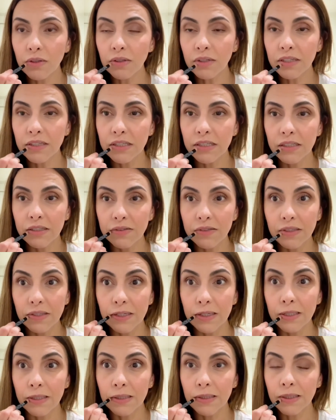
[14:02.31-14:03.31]
because I live in
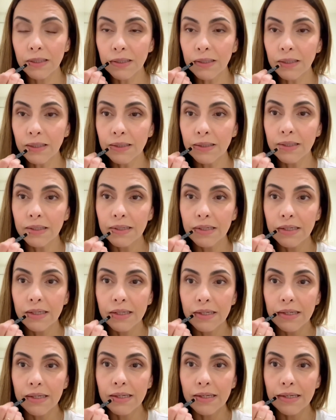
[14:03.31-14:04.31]
Canada.
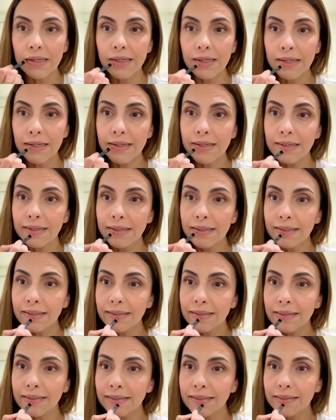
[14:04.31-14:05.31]

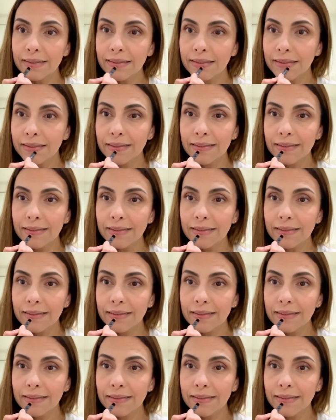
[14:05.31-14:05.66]
And